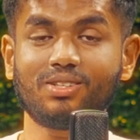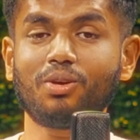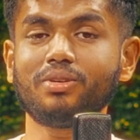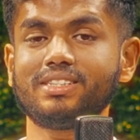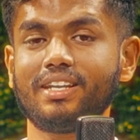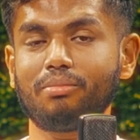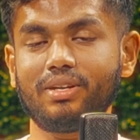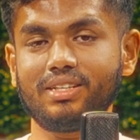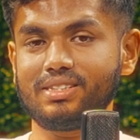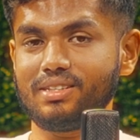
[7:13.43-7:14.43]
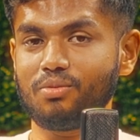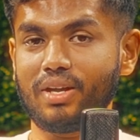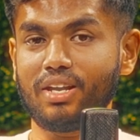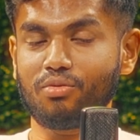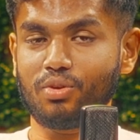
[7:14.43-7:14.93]
always there, but he's still
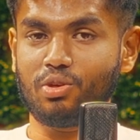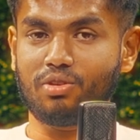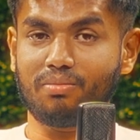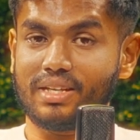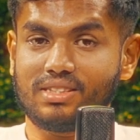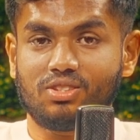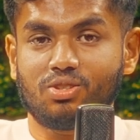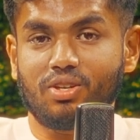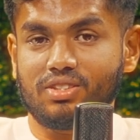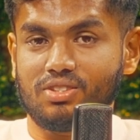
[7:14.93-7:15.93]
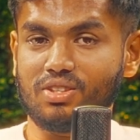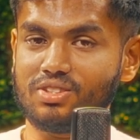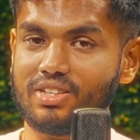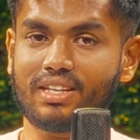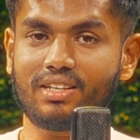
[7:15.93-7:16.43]
waiting for you to oblige. The choice is yours.
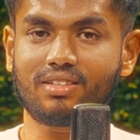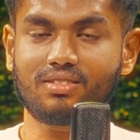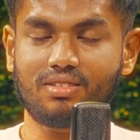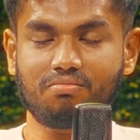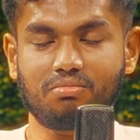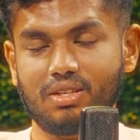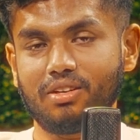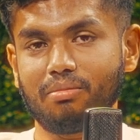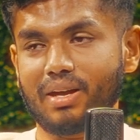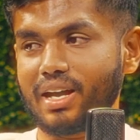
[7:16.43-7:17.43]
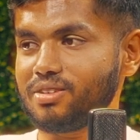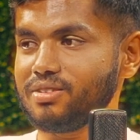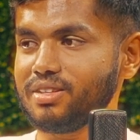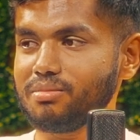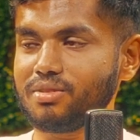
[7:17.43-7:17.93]
You either turn back to
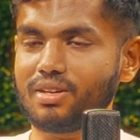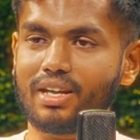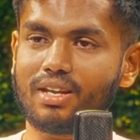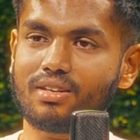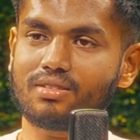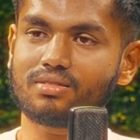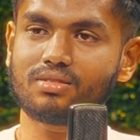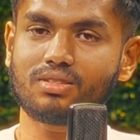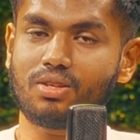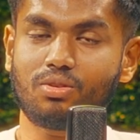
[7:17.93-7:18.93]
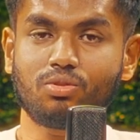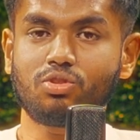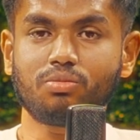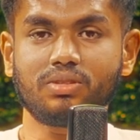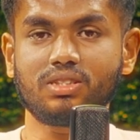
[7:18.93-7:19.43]
him or like go do
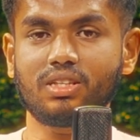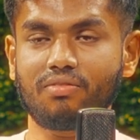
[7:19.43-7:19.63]
stupid stuff